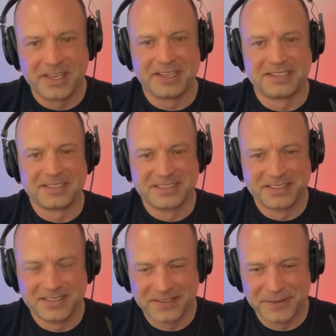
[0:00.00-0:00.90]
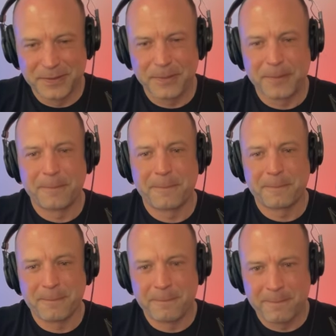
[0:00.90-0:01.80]

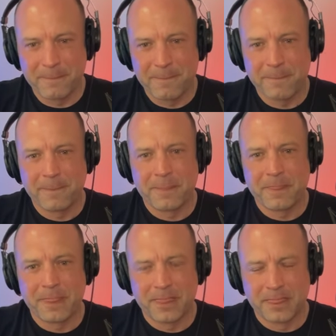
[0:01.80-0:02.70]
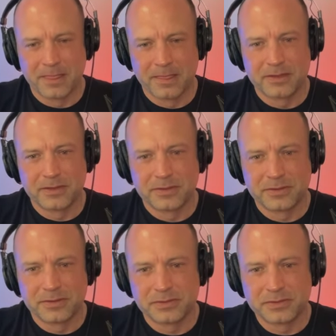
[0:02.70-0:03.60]

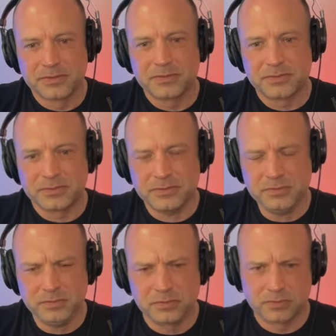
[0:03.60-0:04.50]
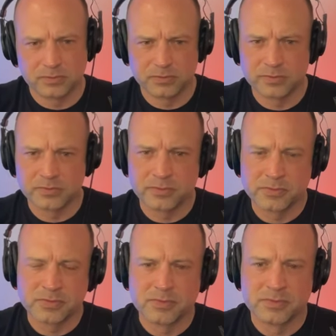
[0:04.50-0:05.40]

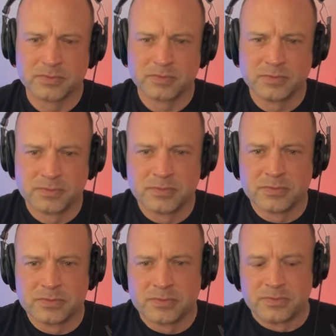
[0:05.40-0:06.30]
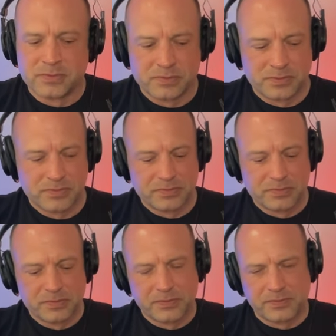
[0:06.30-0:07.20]

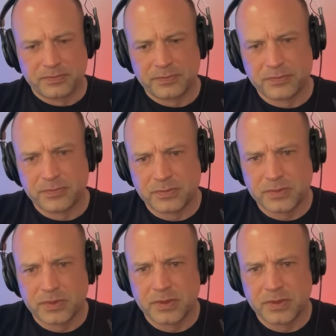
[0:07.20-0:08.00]
(silent)